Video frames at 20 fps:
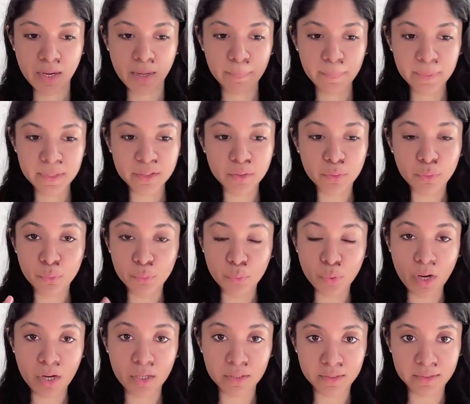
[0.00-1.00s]
I mean,
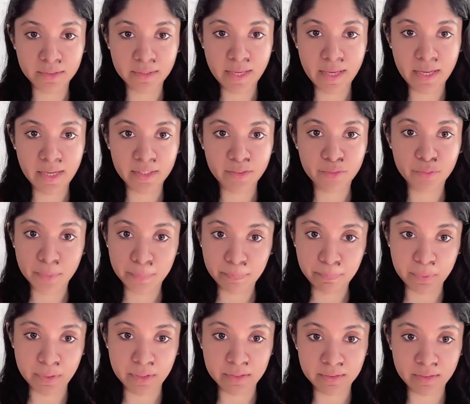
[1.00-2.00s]
rather than
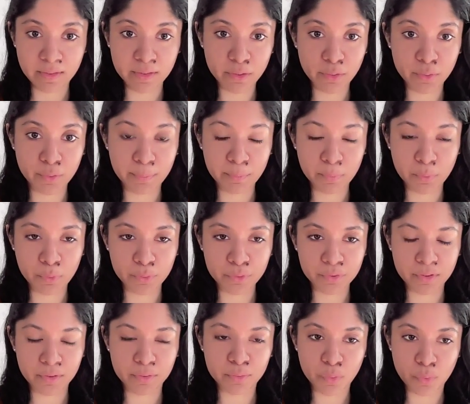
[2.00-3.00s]
repressing your
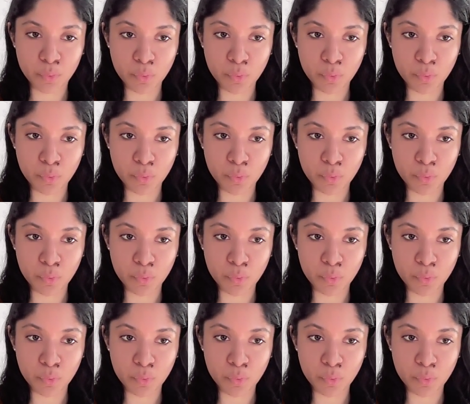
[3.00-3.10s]
emotions